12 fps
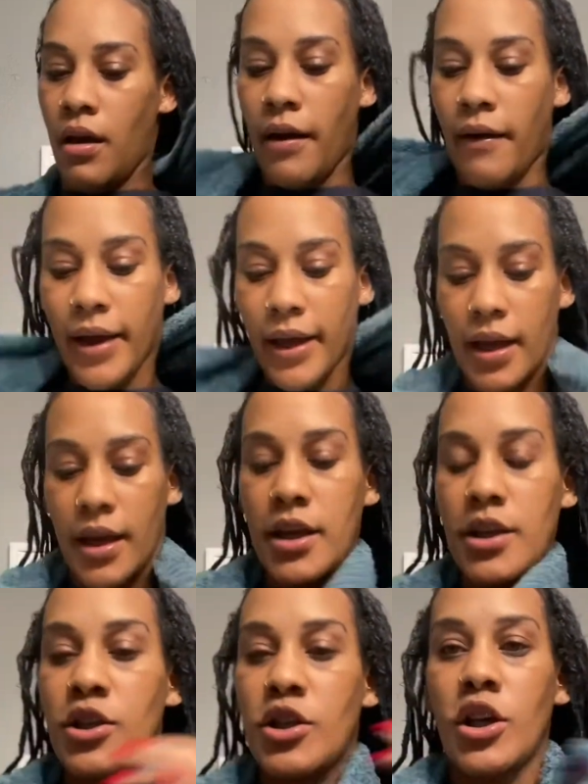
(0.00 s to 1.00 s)
right,
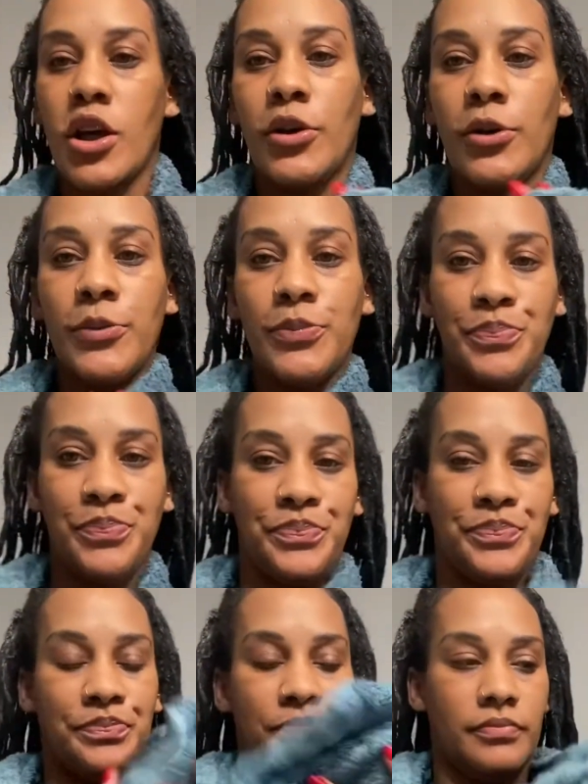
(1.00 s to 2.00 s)
so
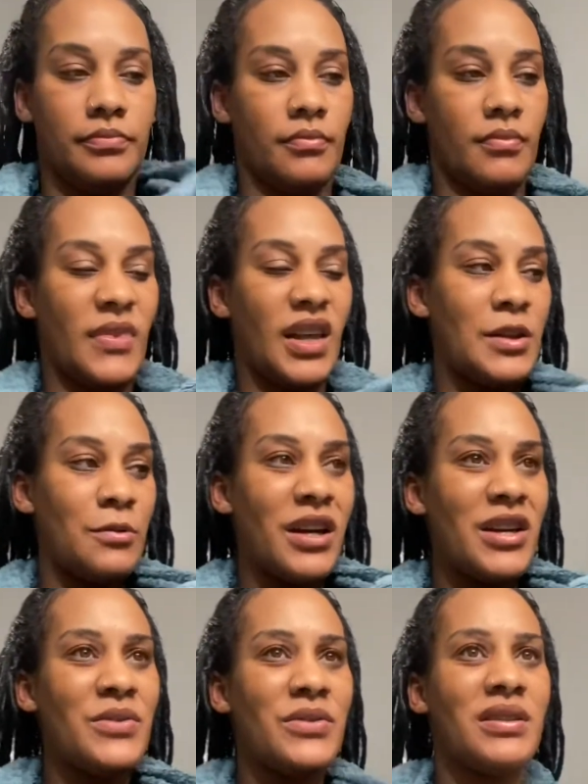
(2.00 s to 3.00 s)
that's why I
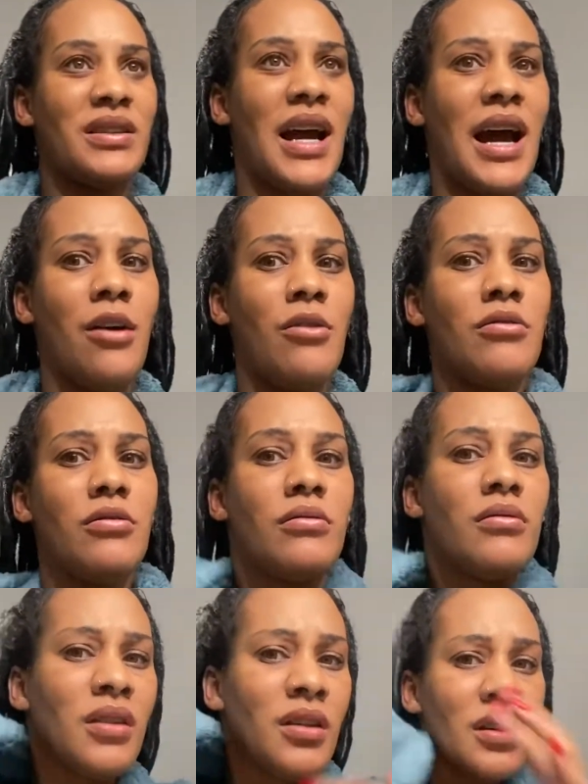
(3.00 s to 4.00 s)
use a towel
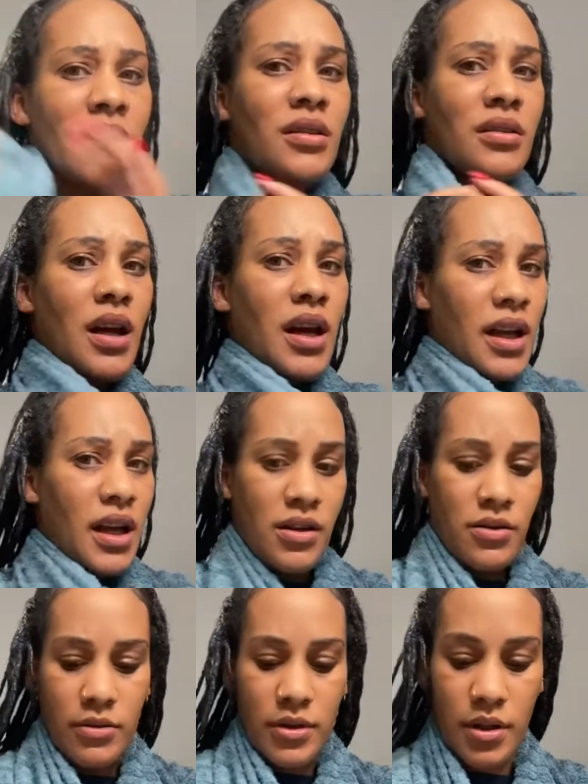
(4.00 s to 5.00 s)
and I
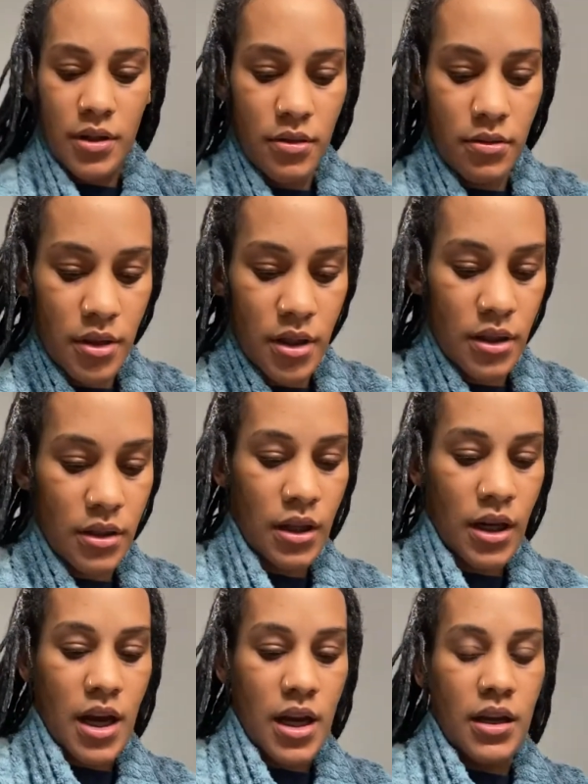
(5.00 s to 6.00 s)
use it just to
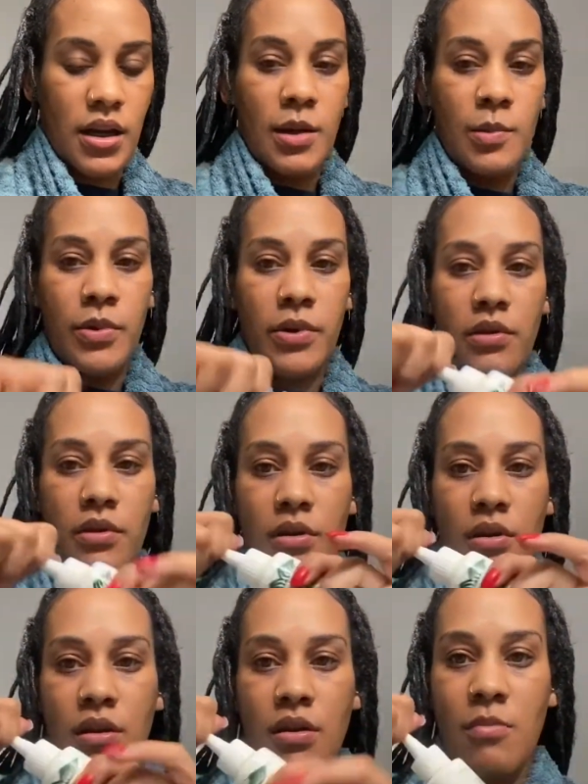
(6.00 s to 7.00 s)
kind of keep it.
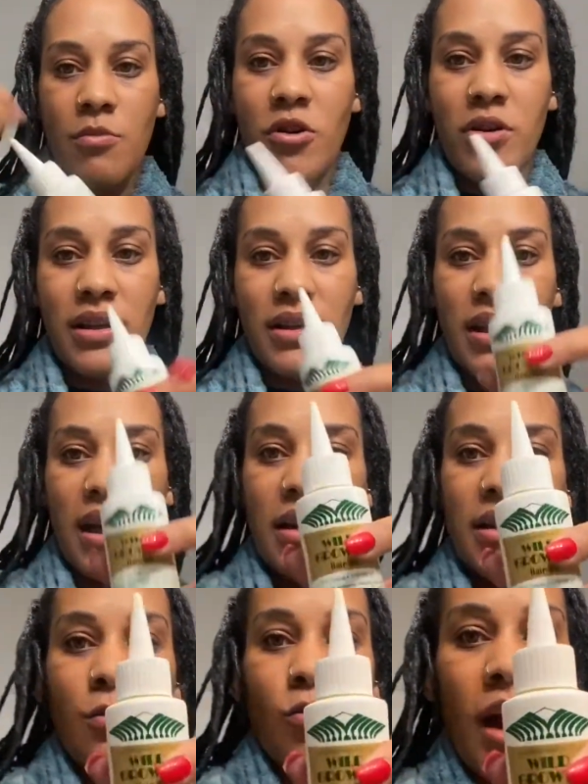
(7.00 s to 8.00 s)
I'm gonna take the
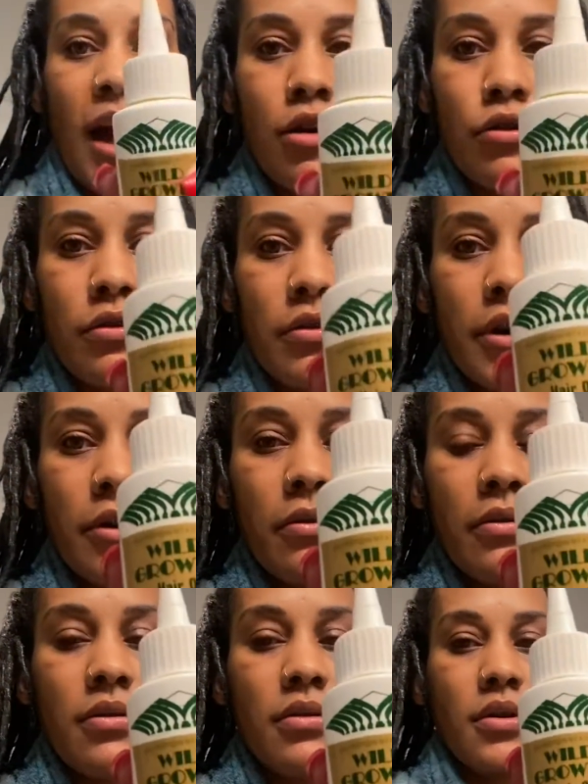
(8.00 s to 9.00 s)
wild growth.
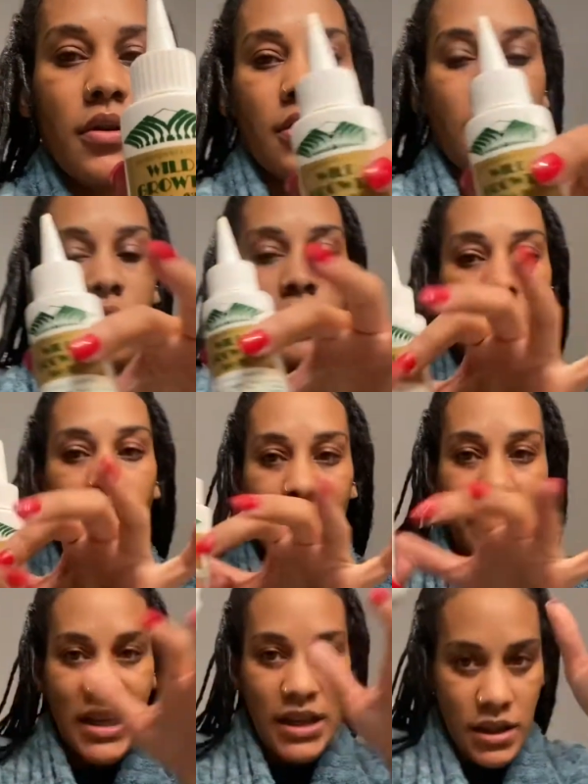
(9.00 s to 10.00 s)
I
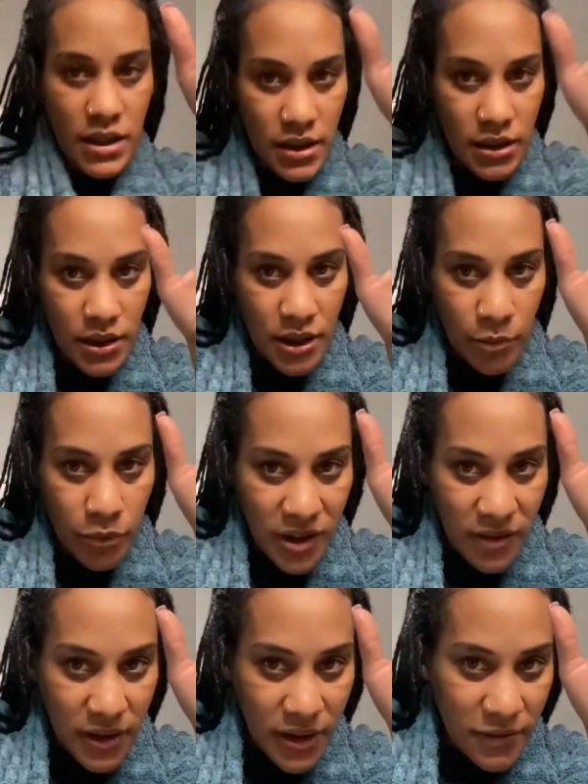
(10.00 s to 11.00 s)
mentioned this in a
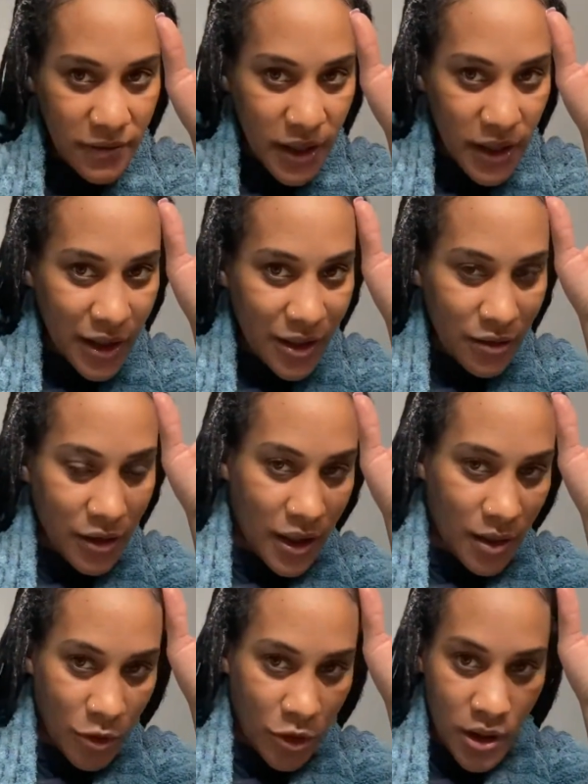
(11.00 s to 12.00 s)
previous video and
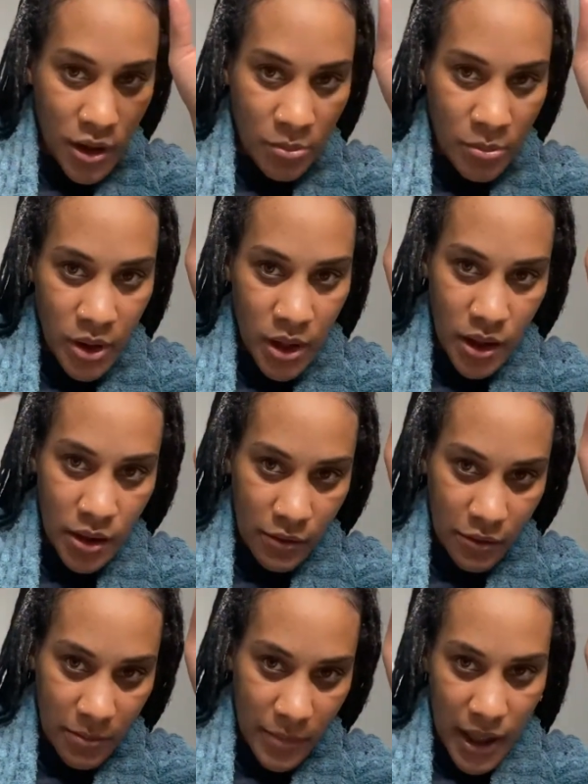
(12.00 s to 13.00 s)
I'm gonna put it through
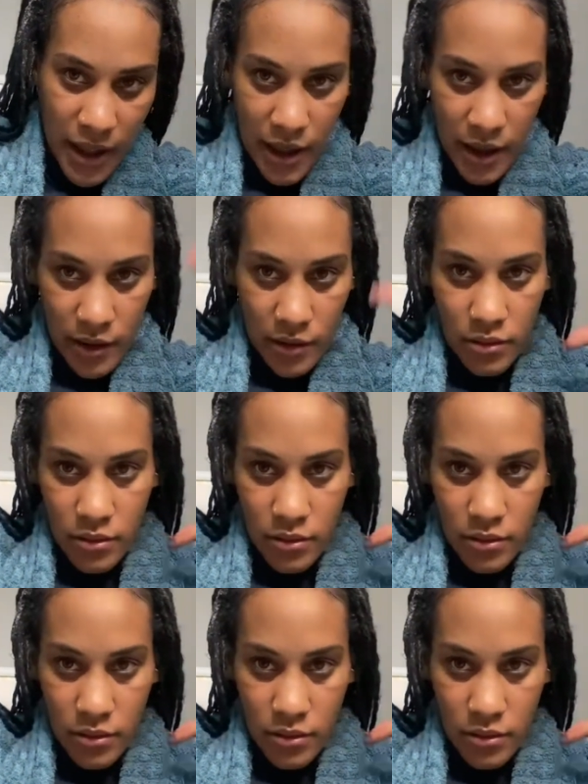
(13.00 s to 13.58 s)
my hair.